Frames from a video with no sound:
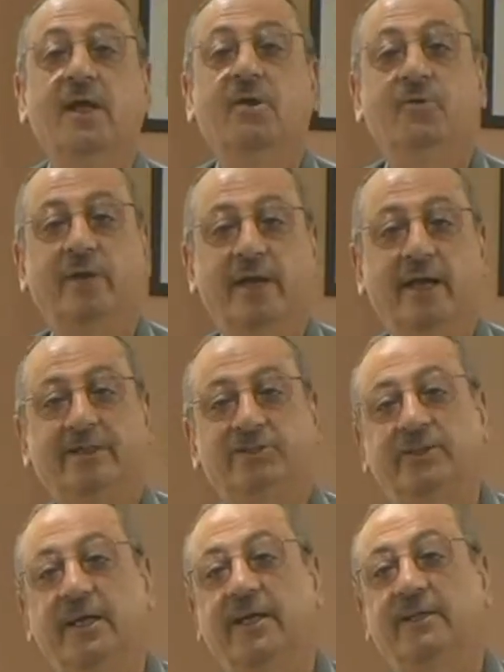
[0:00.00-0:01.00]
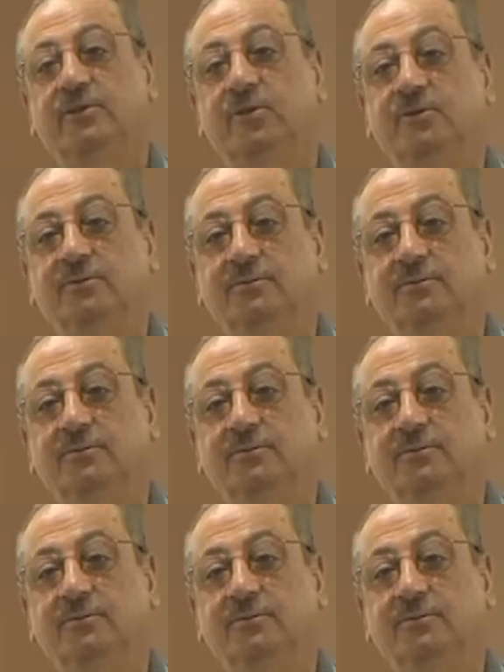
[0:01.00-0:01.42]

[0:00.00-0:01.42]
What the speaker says: When I say dun,